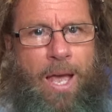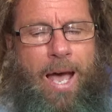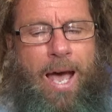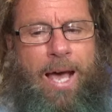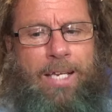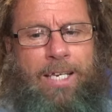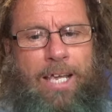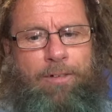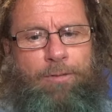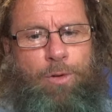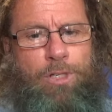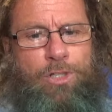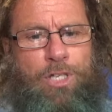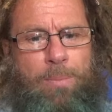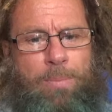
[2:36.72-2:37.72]
And if
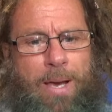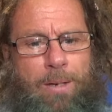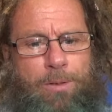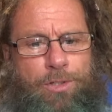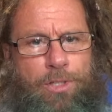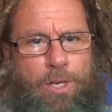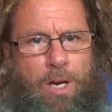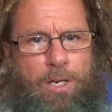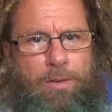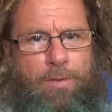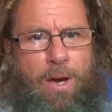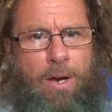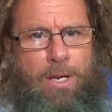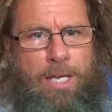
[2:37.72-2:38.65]
we step outside of our